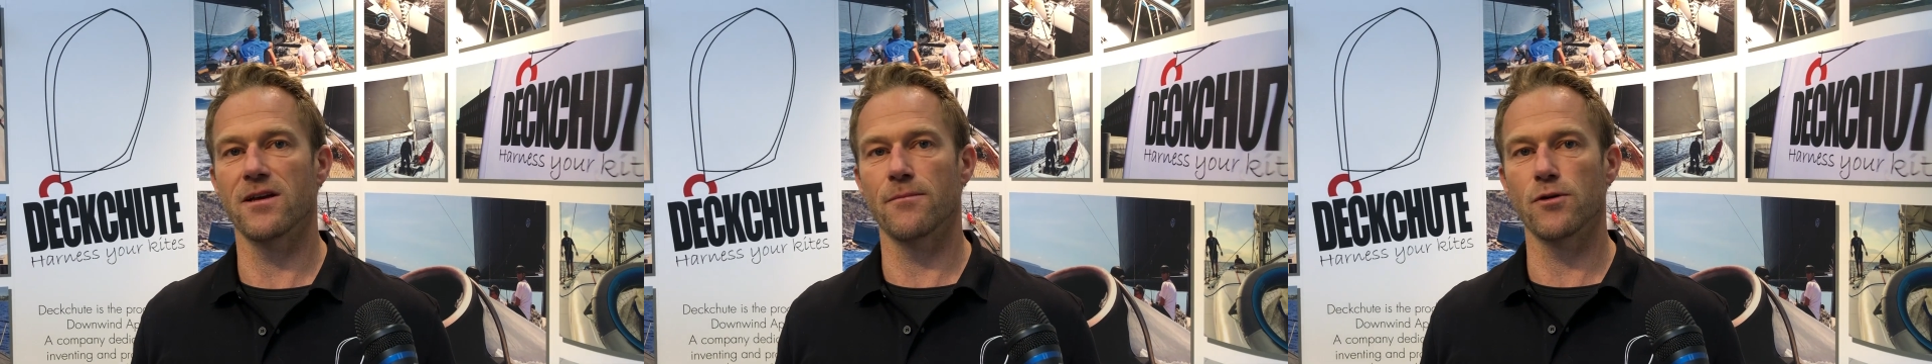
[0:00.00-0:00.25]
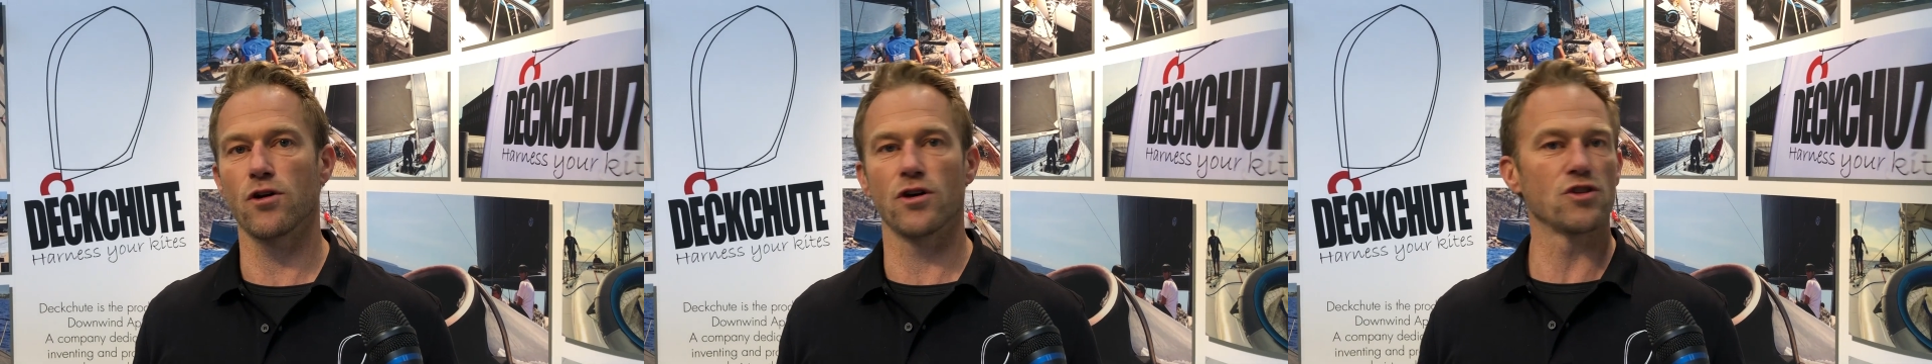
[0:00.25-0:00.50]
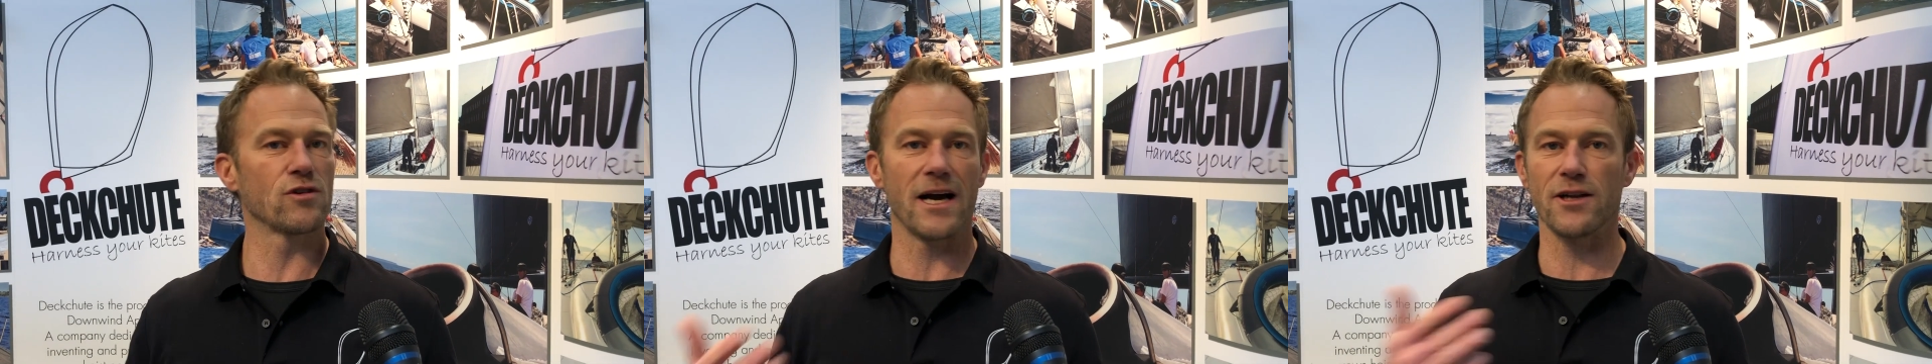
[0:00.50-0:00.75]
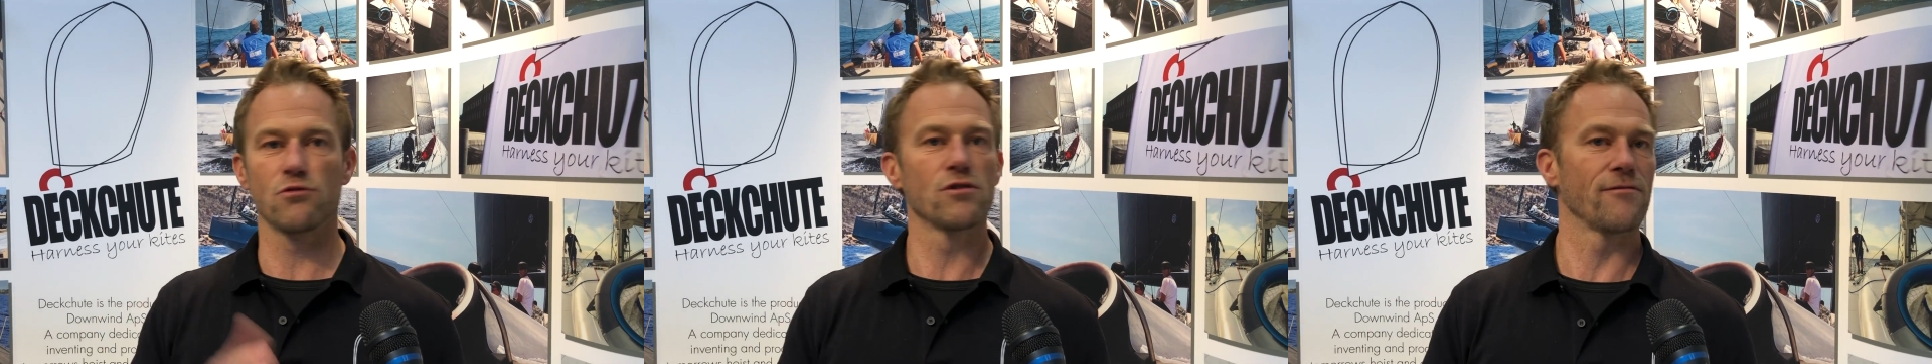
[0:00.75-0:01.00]
Because you
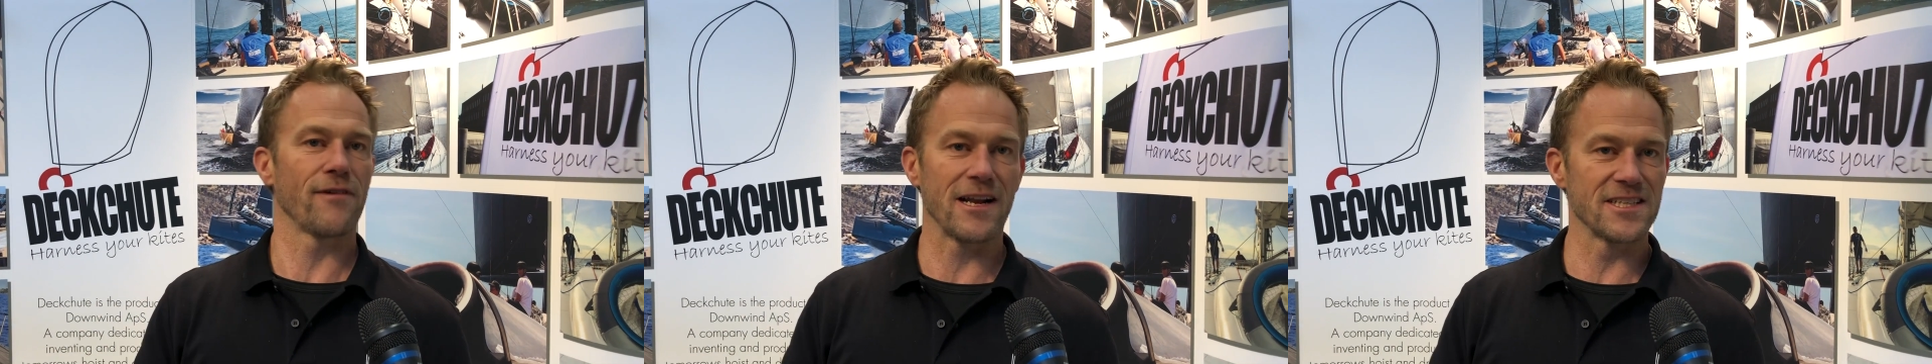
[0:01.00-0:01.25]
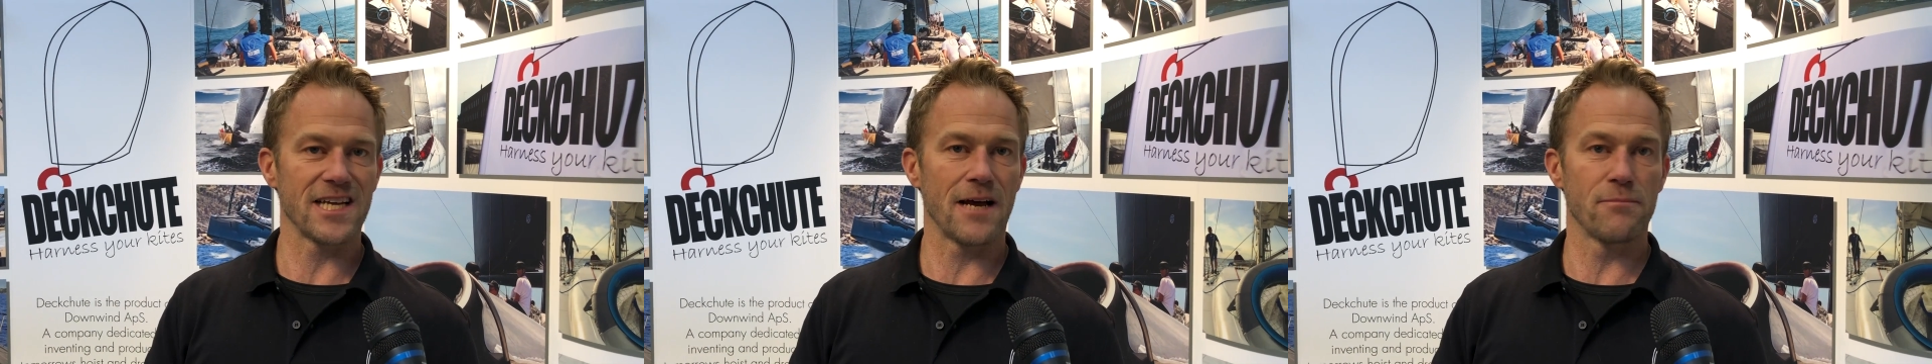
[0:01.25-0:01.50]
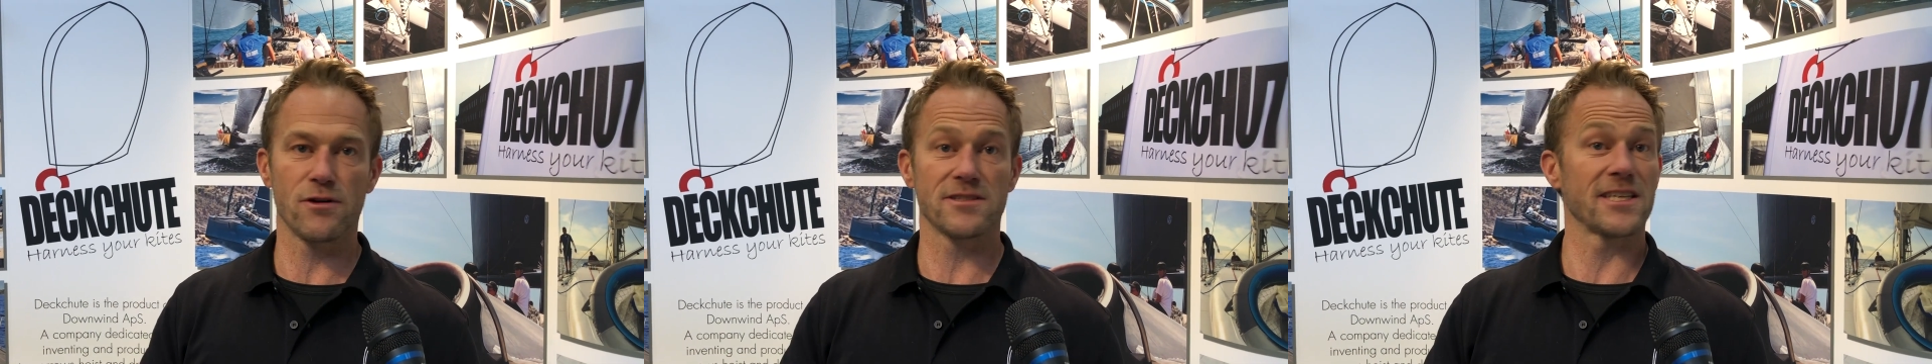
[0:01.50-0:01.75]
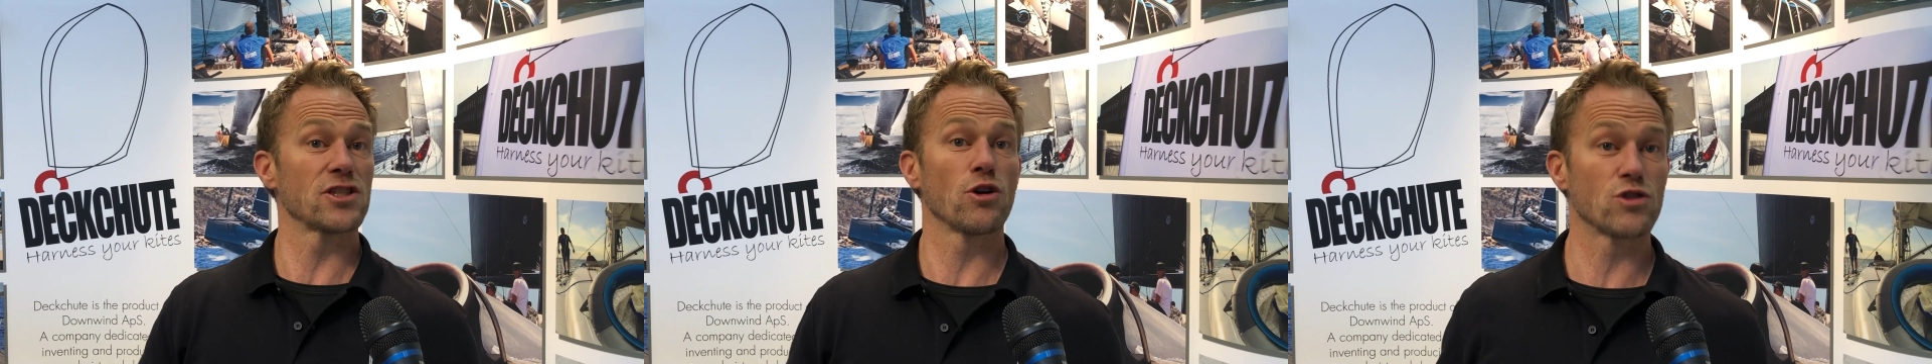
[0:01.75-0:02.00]
can't do your final jibe because
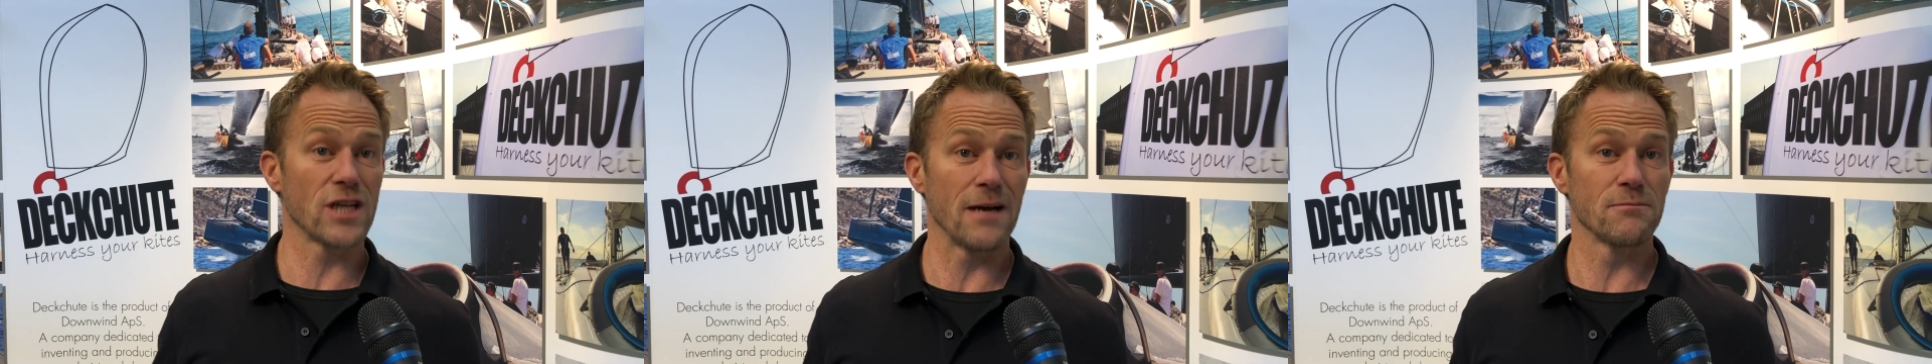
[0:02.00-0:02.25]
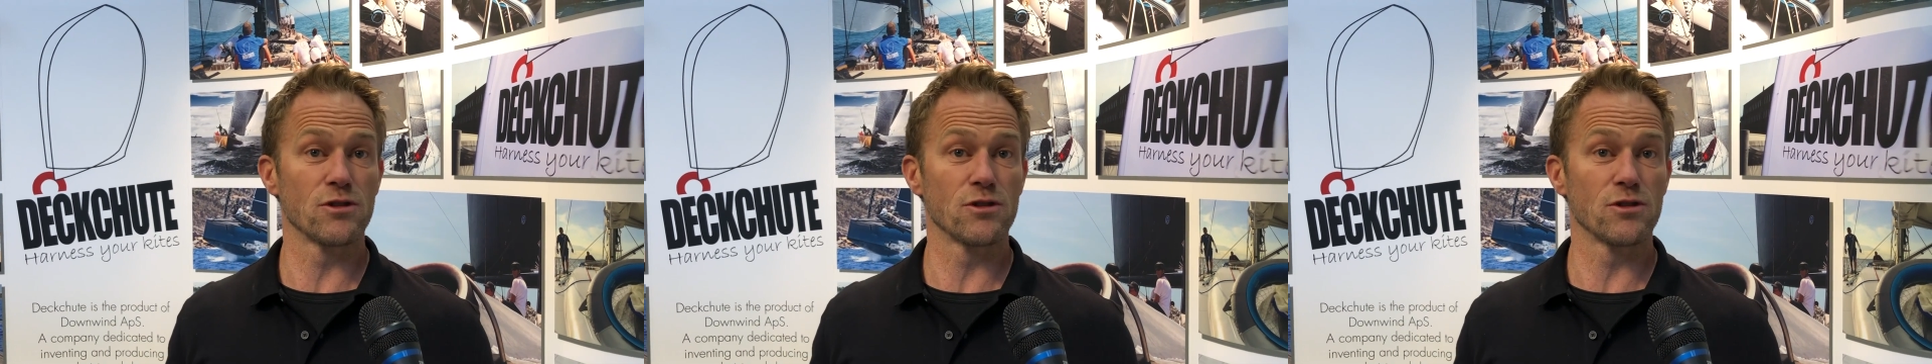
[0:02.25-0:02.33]
there's no time